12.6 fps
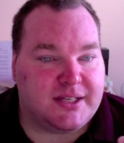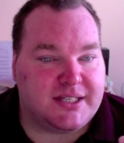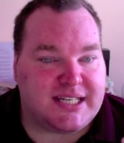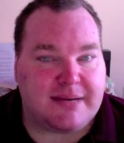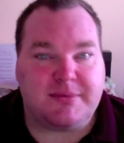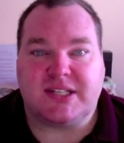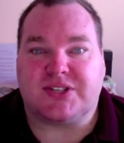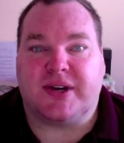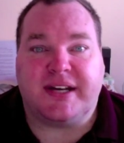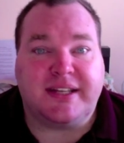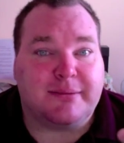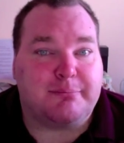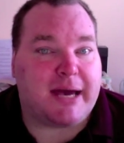
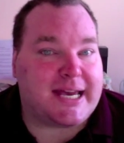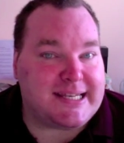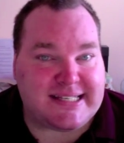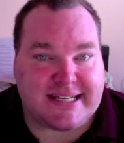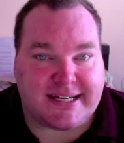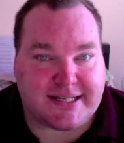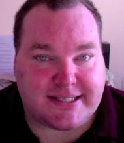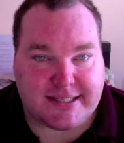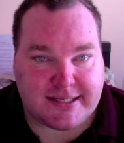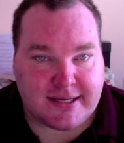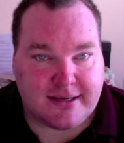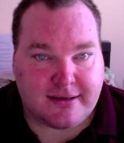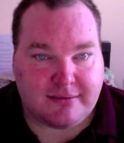demonstrating the
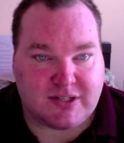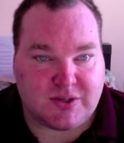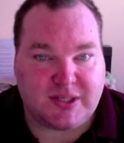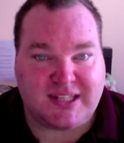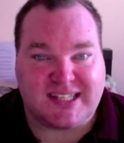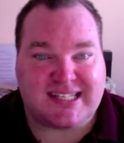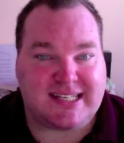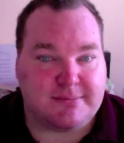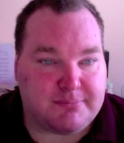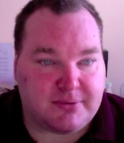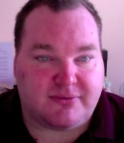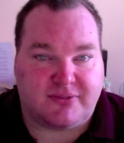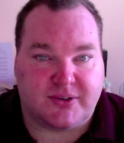basics, doing the
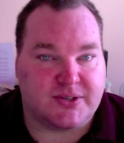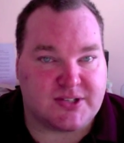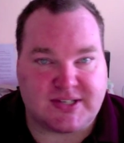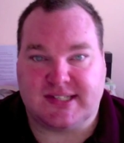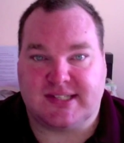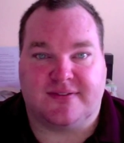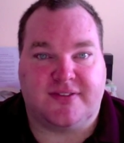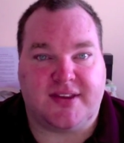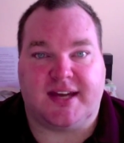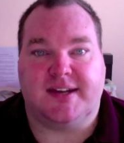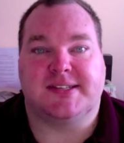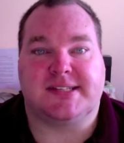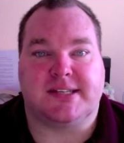simple versions of
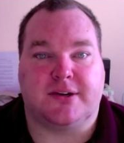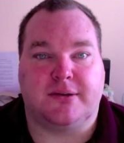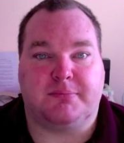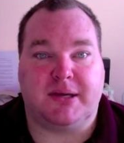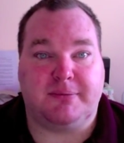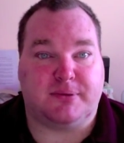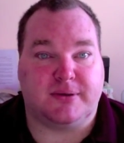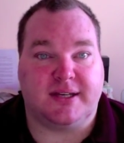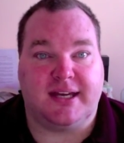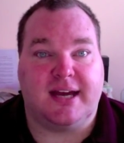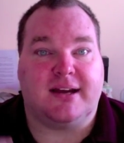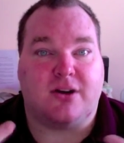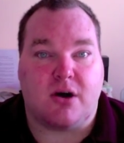things so people can
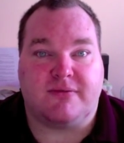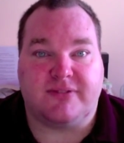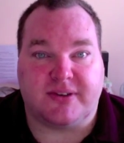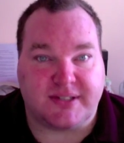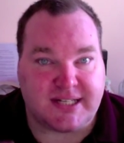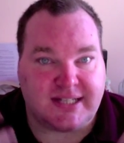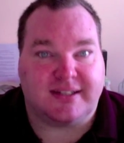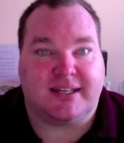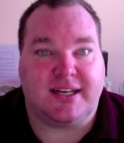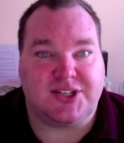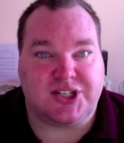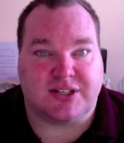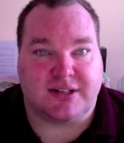get confident in the
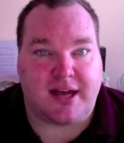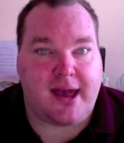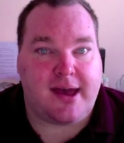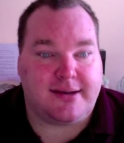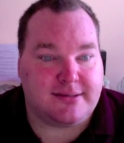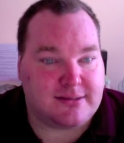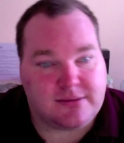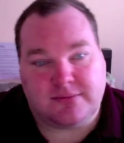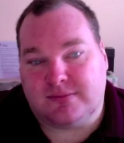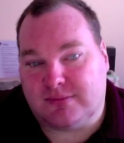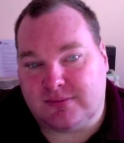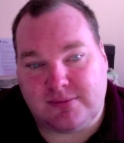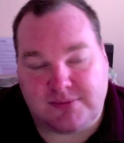kitchen and
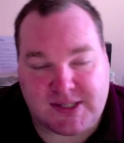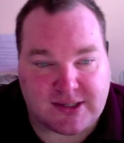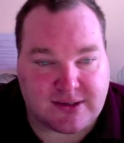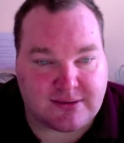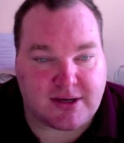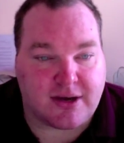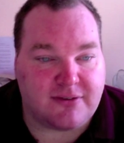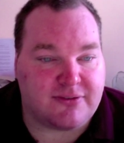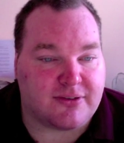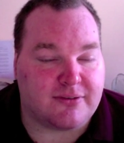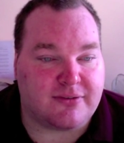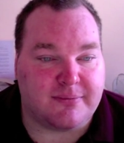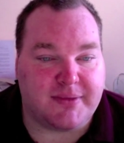sort of go for
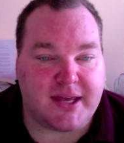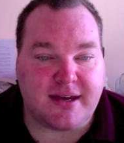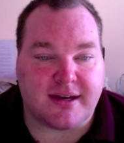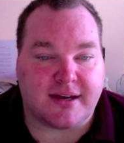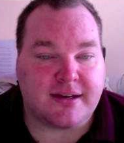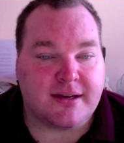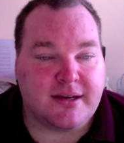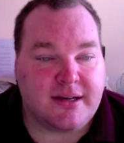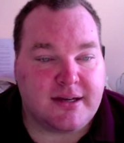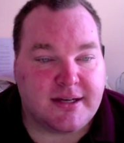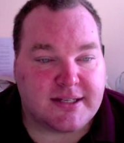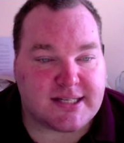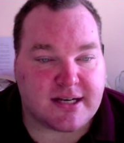it from there.
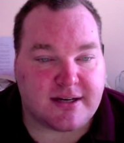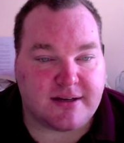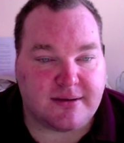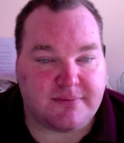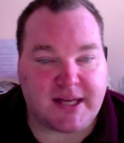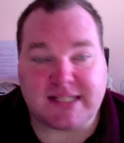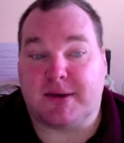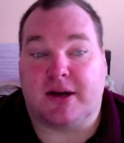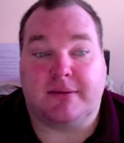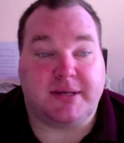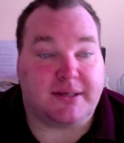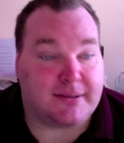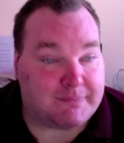So that's my
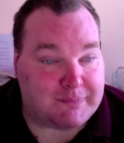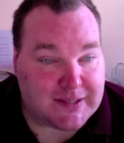opinion.